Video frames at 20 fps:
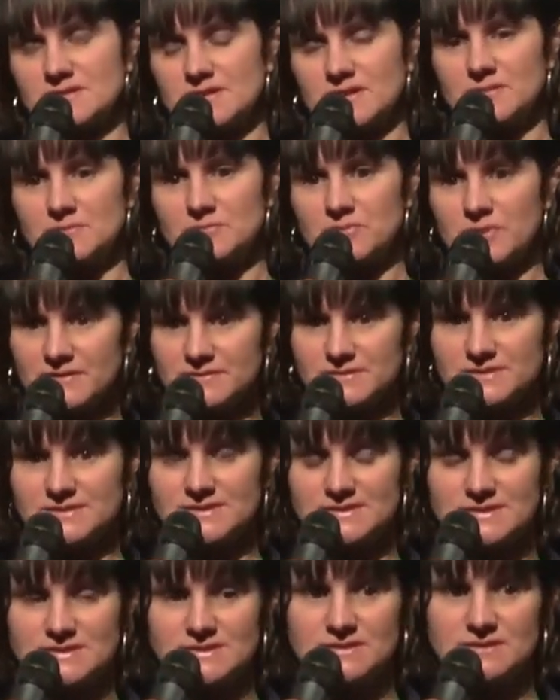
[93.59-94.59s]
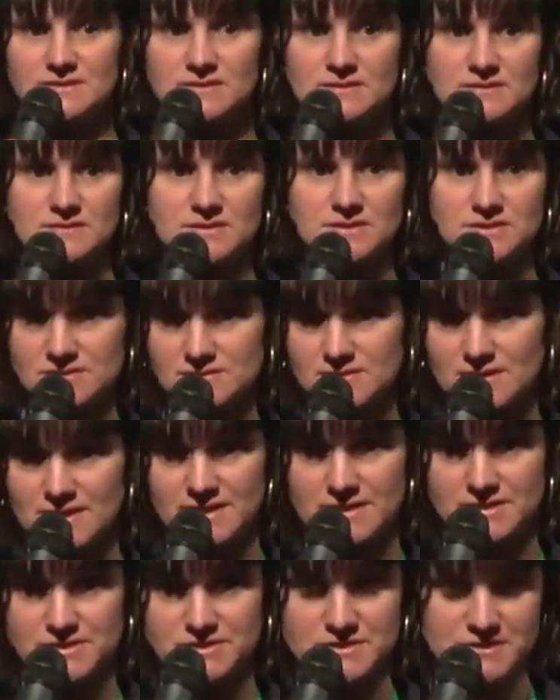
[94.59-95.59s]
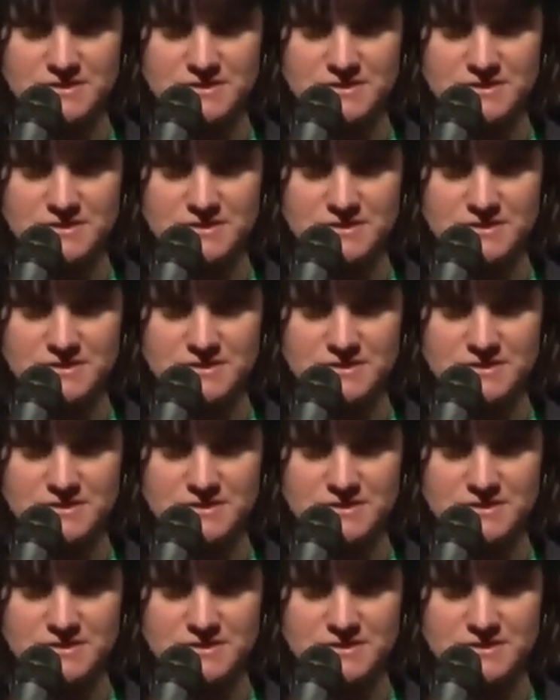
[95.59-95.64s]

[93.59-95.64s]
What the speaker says: and privacy in the digital age.